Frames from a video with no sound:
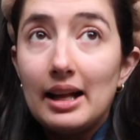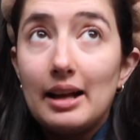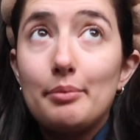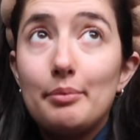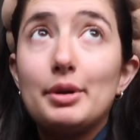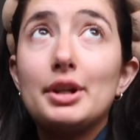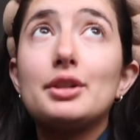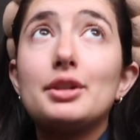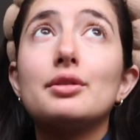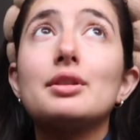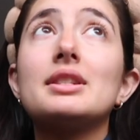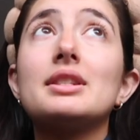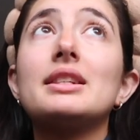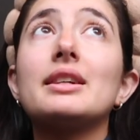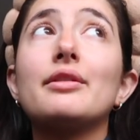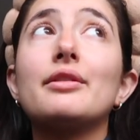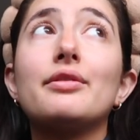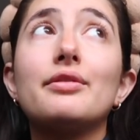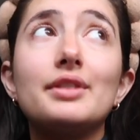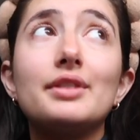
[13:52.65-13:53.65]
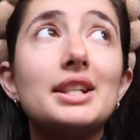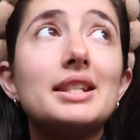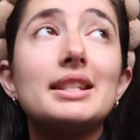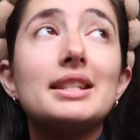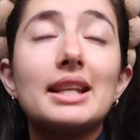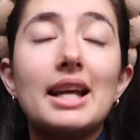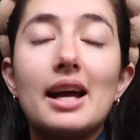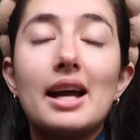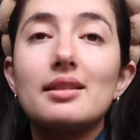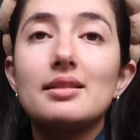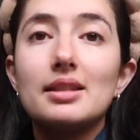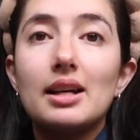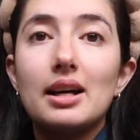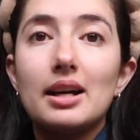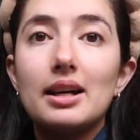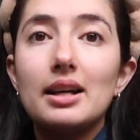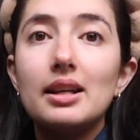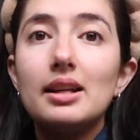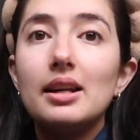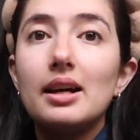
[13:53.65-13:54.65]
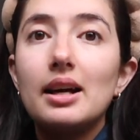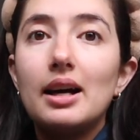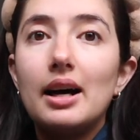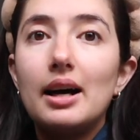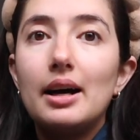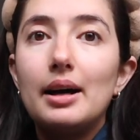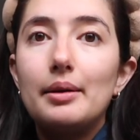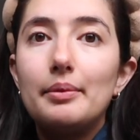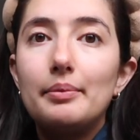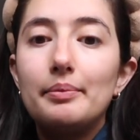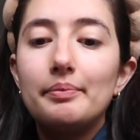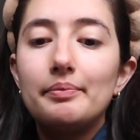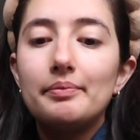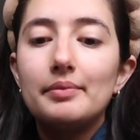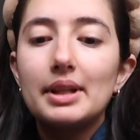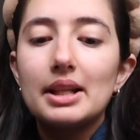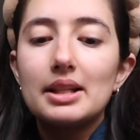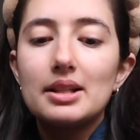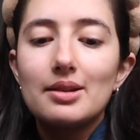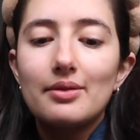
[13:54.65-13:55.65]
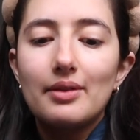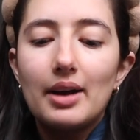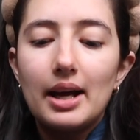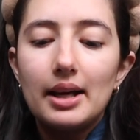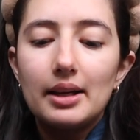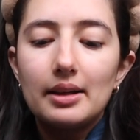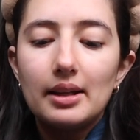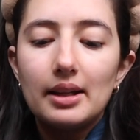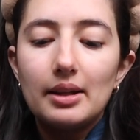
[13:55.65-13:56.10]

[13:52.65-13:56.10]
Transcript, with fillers: I'm pretty sure it's like freezing outside, um, but that's fine.